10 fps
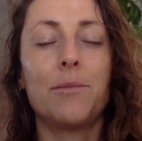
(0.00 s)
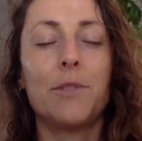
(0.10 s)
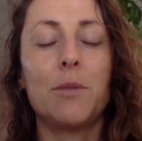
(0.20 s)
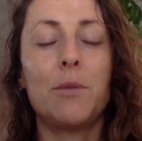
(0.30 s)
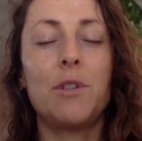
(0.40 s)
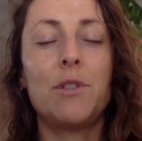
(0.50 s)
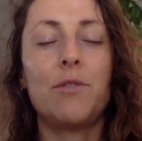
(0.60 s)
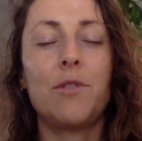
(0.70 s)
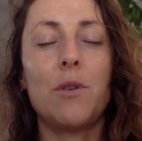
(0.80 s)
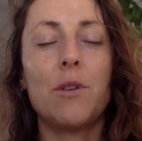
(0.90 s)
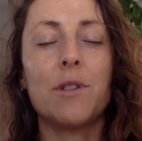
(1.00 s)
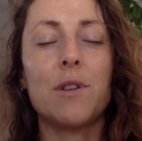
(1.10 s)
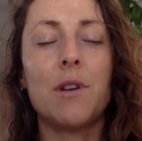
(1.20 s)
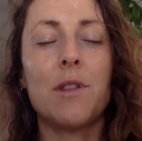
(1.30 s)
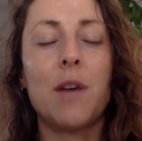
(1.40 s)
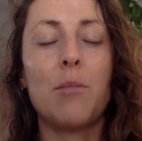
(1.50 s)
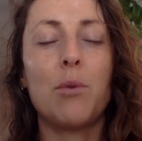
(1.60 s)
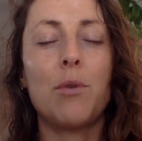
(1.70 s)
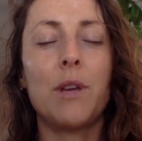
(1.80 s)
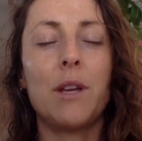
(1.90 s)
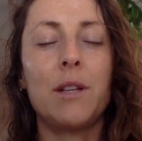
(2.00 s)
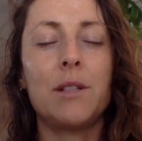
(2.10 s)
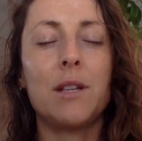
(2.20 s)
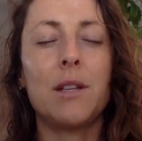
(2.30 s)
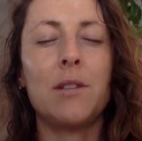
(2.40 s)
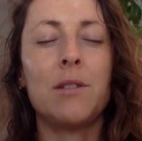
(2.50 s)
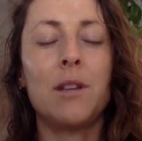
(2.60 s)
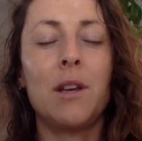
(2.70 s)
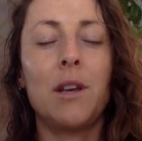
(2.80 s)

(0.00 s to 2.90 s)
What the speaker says: So we just focus on that point, and